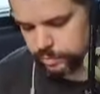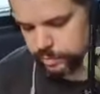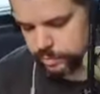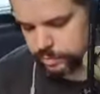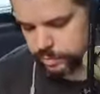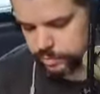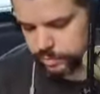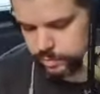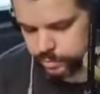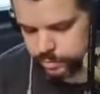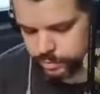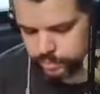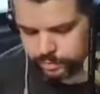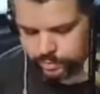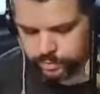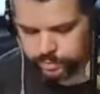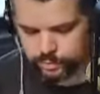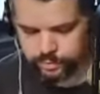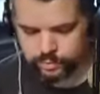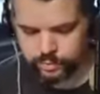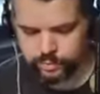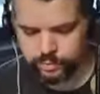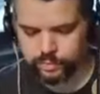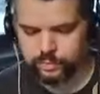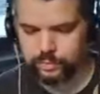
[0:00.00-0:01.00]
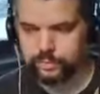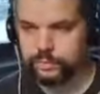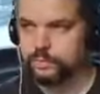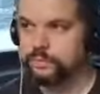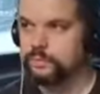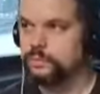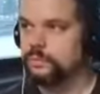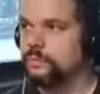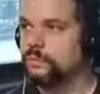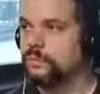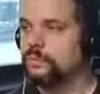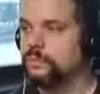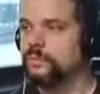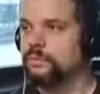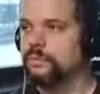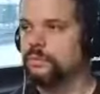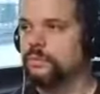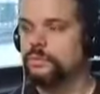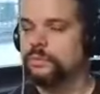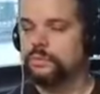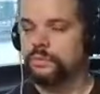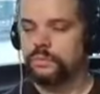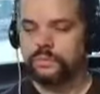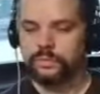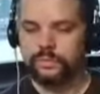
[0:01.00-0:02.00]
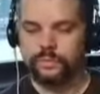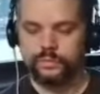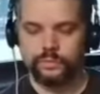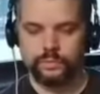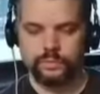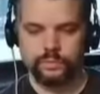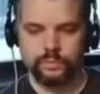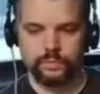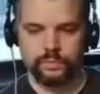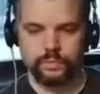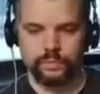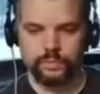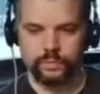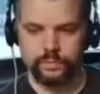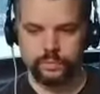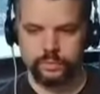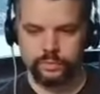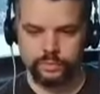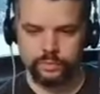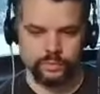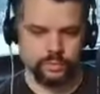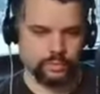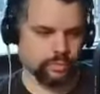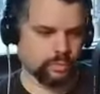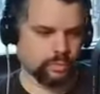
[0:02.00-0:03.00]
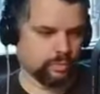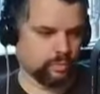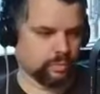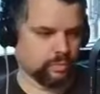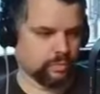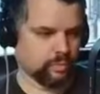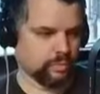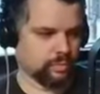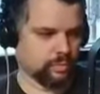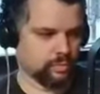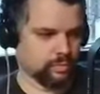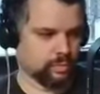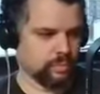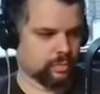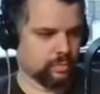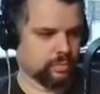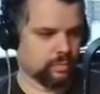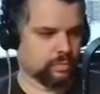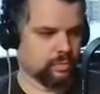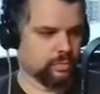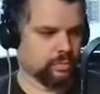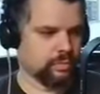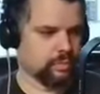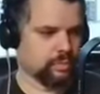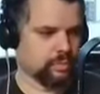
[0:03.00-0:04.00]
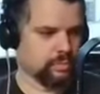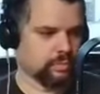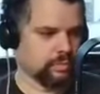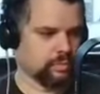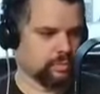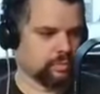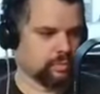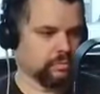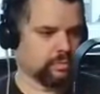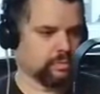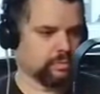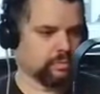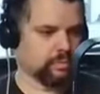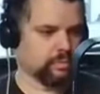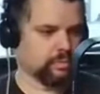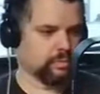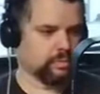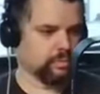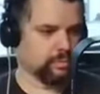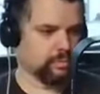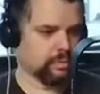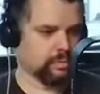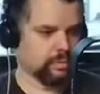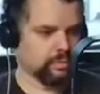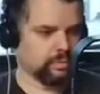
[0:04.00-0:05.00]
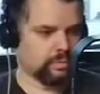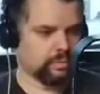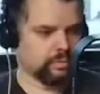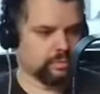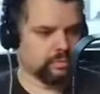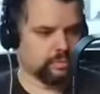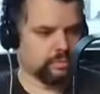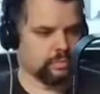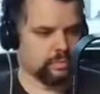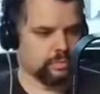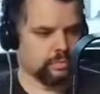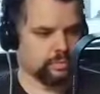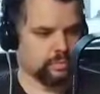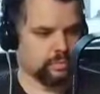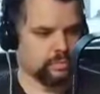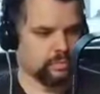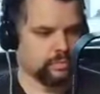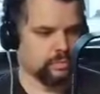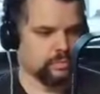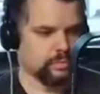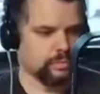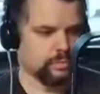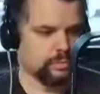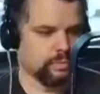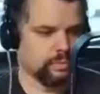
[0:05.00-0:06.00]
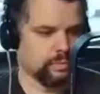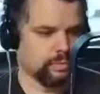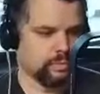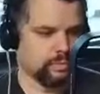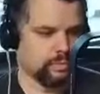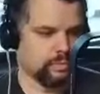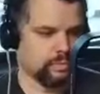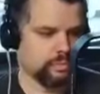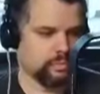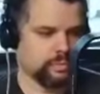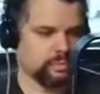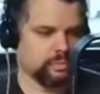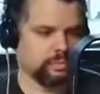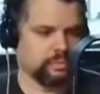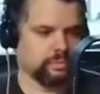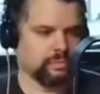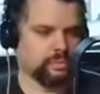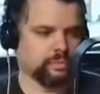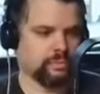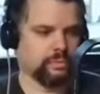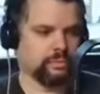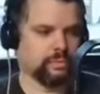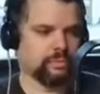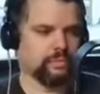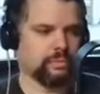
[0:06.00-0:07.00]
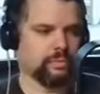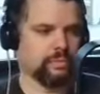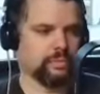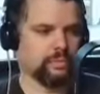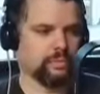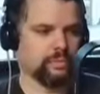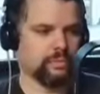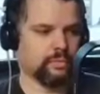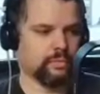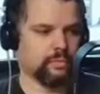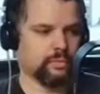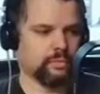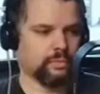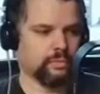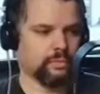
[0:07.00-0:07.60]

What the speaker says: (silent)